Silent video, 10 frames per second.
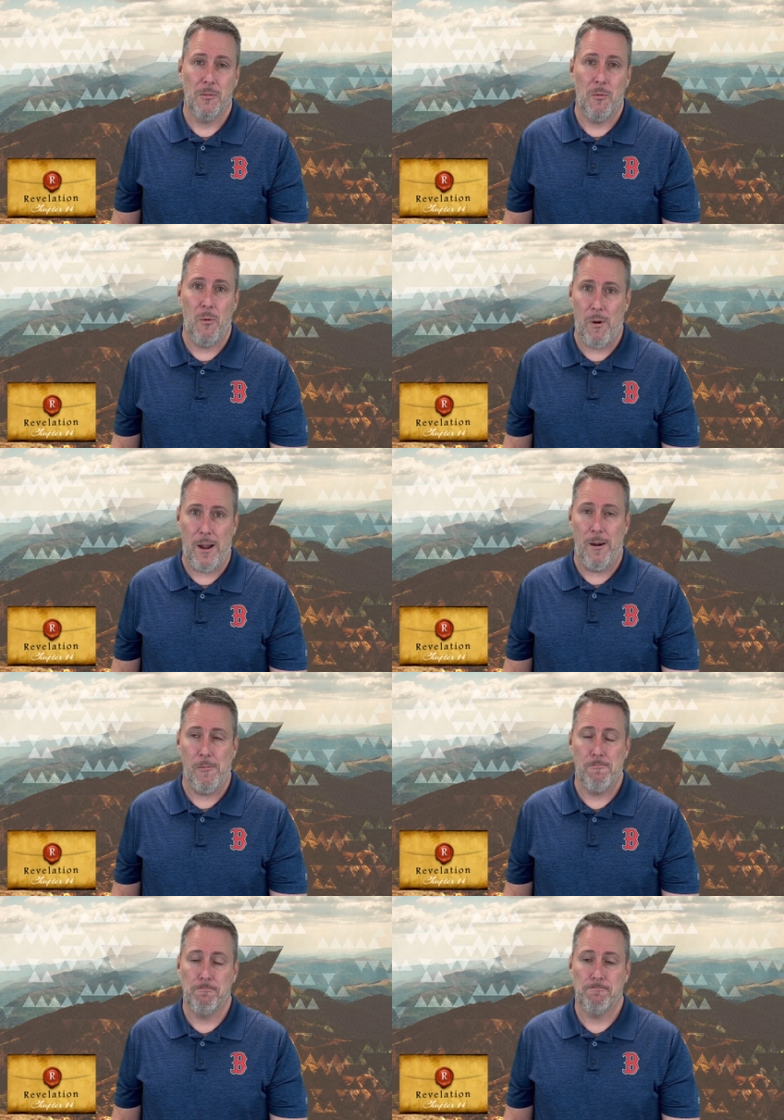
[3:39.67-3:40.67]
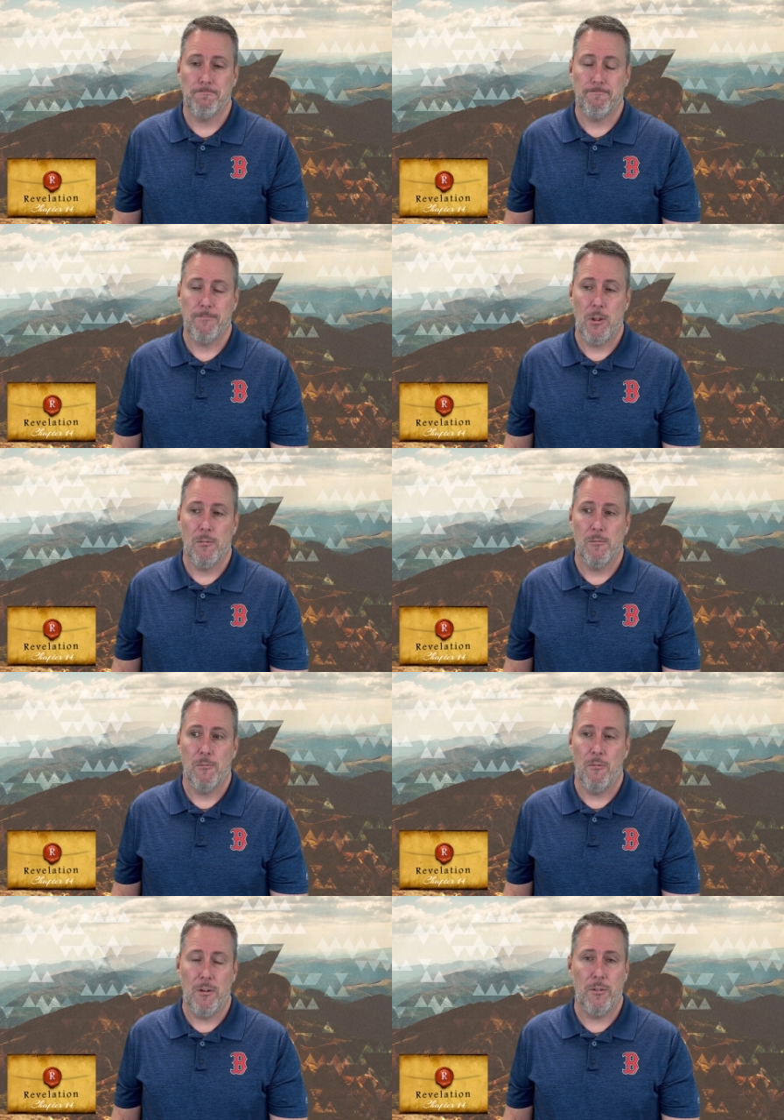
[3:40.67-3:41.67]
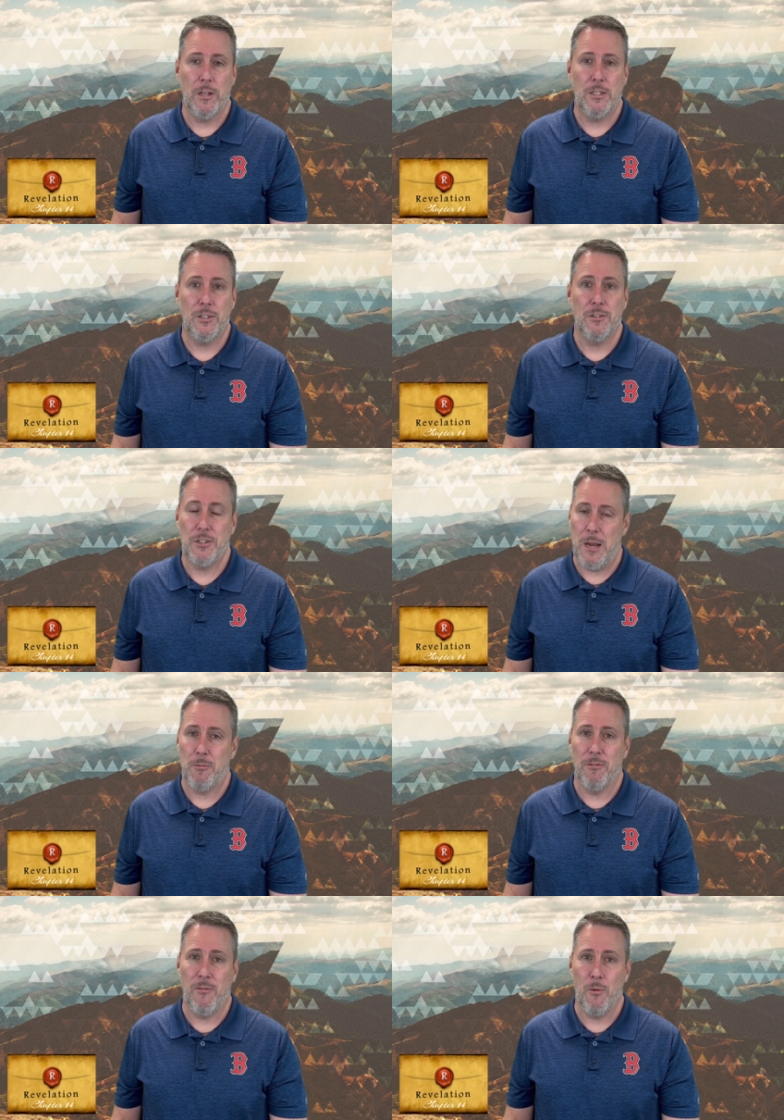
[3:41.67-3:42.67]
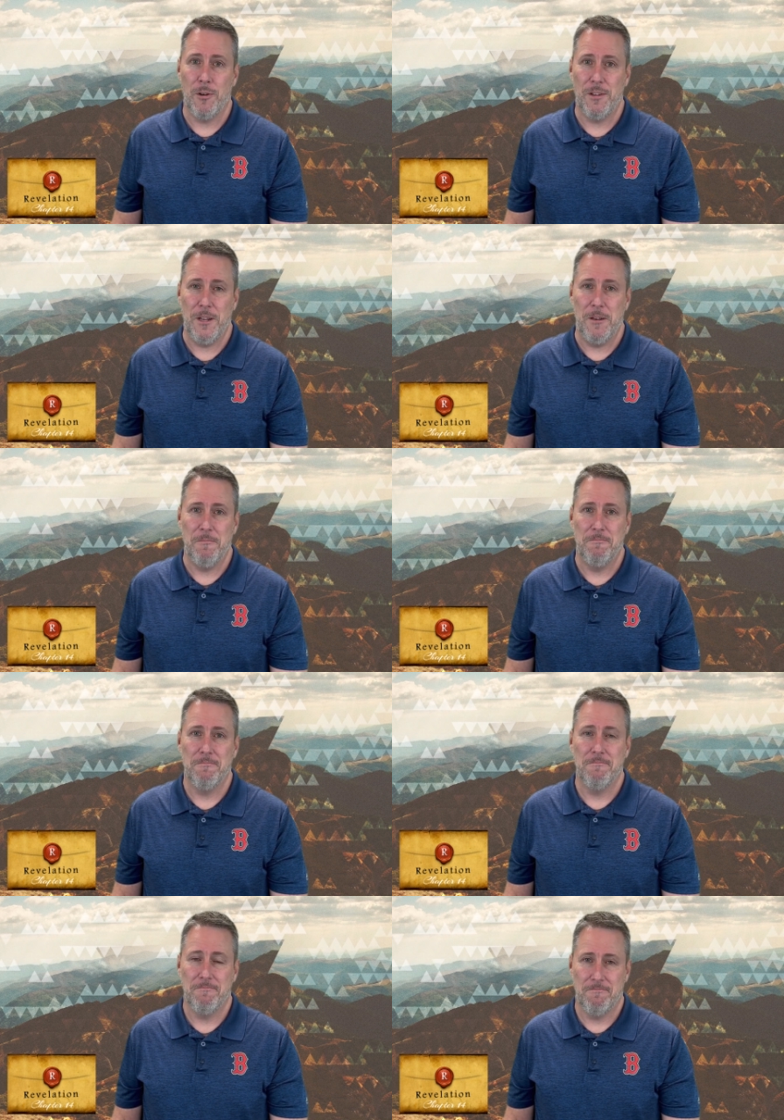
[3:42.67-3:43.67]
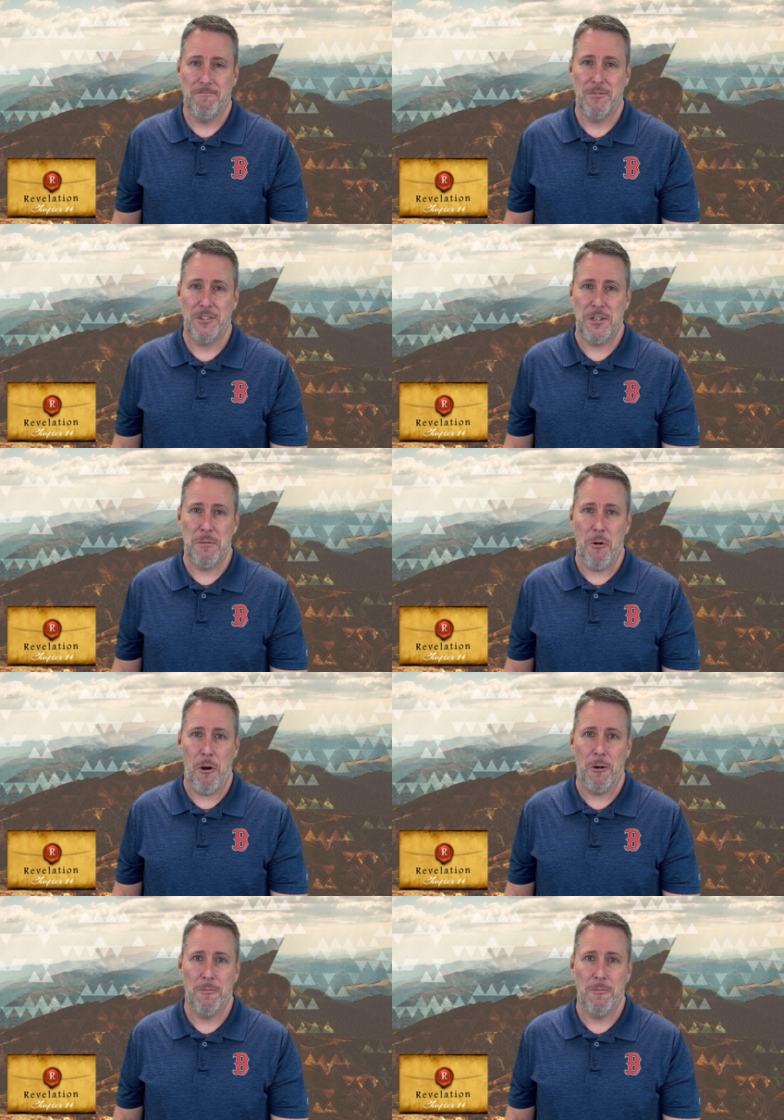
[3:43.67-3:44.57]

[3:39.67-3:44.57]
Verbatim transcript: Wow. Revelation chapter 14. See you tomorrow.